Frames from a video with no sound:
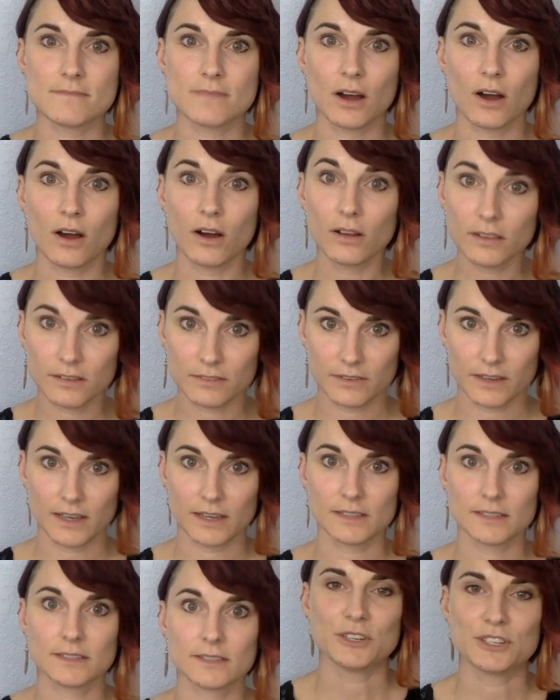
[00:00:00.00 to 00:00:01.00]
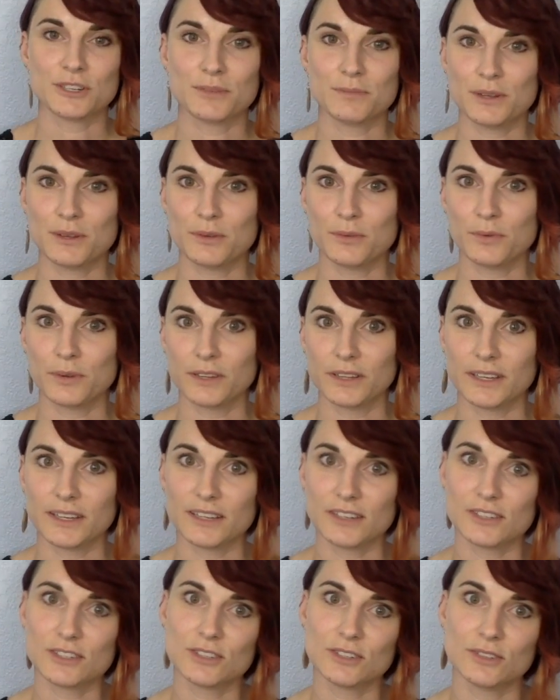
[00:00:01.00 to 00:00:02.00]
all of us should be
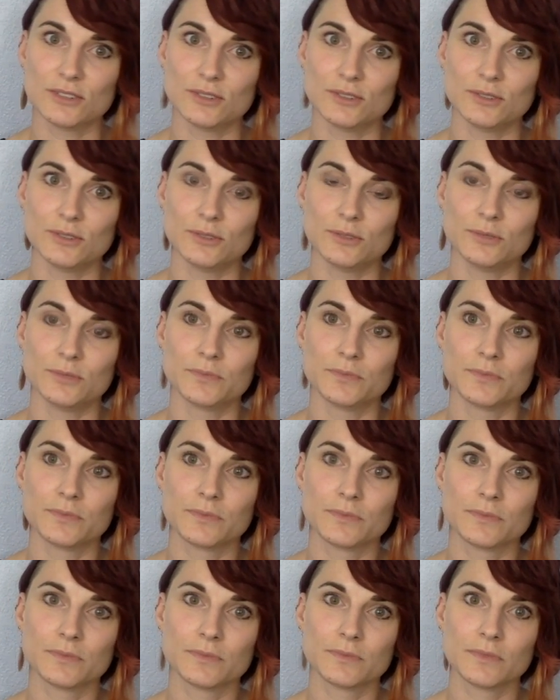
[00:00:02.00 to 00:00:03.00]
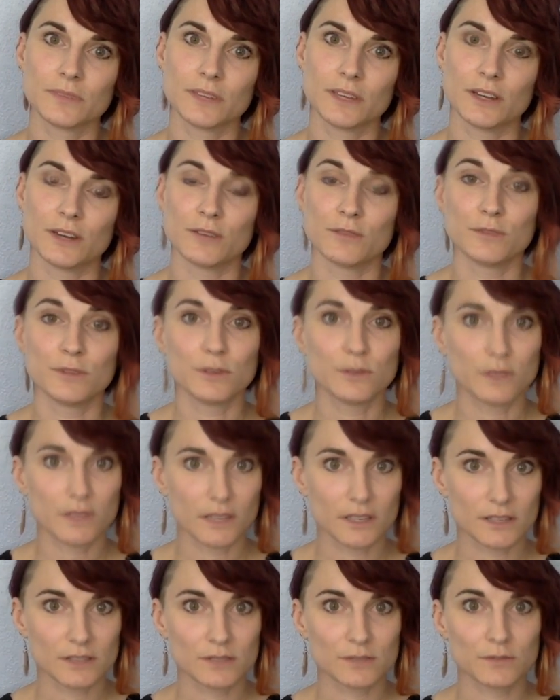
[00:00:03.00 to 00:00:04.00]
willing to, view
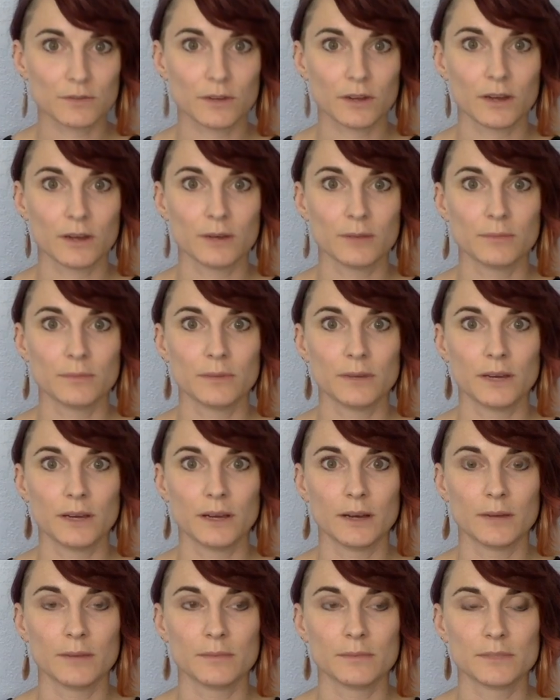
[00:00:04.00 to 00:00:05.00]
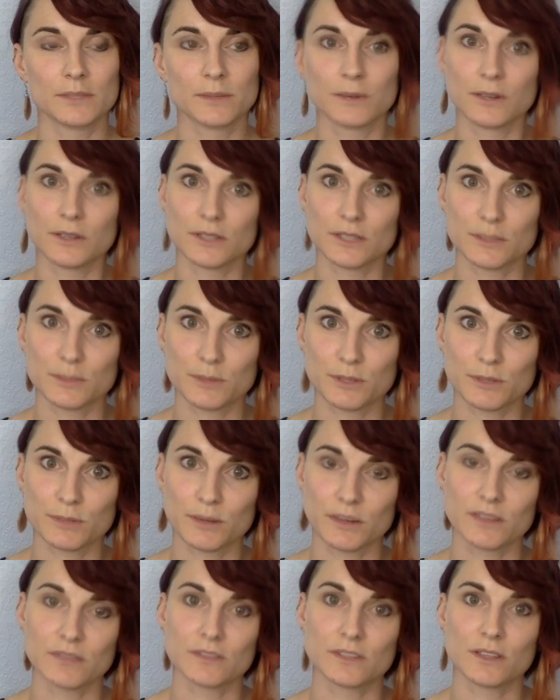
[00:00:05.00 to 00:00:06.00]
things from someone else's
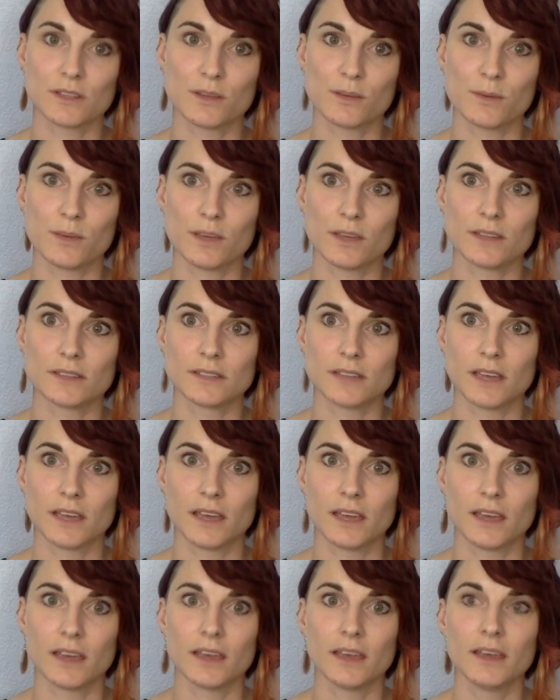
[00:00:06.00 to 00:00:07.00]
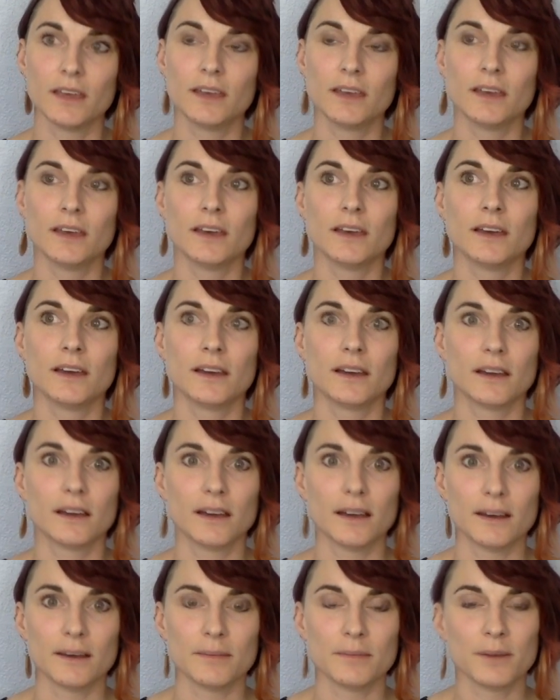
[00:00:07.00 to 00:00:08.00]
perspective, so that we can say,
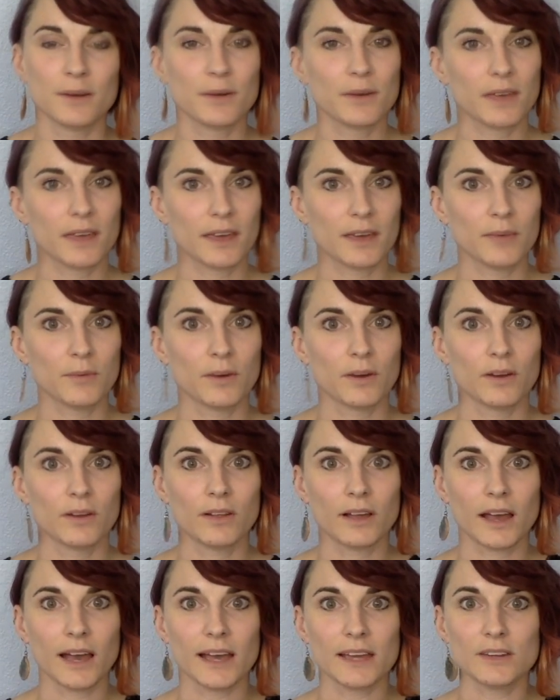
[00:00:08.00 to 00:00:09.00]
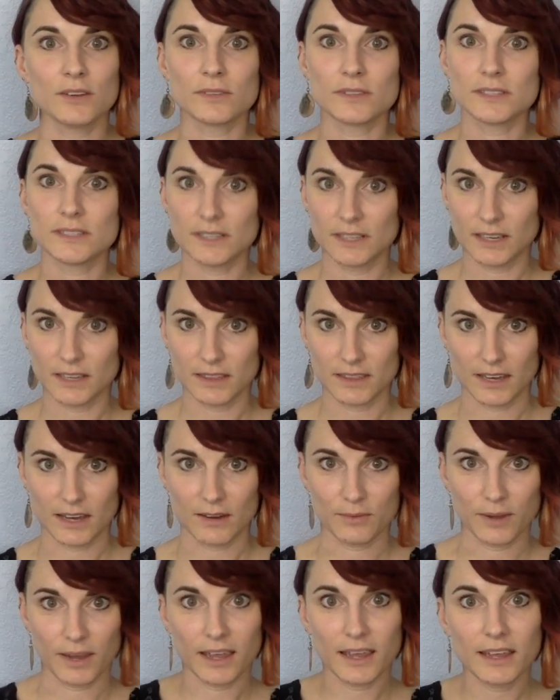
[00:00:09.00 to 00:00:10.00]
okay, well, I don't see it
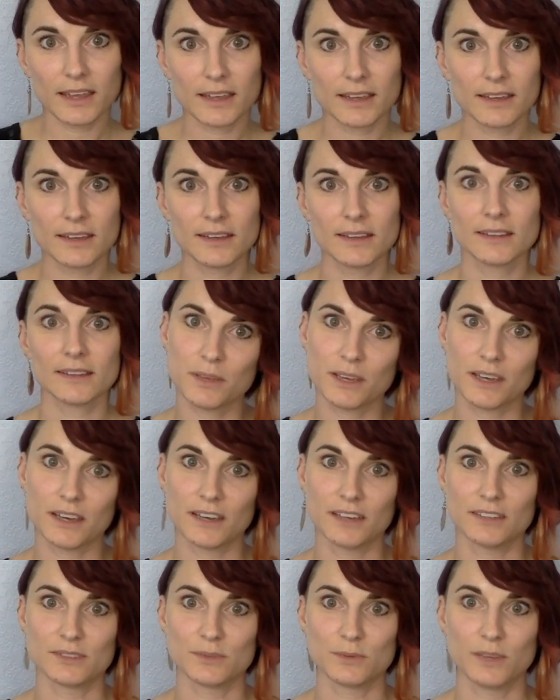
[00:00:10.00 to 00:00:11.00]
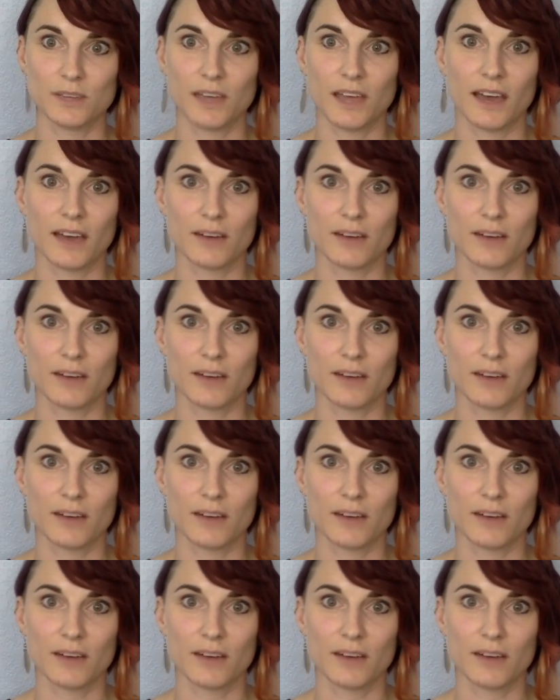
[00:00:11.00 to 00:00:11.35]
that way, because we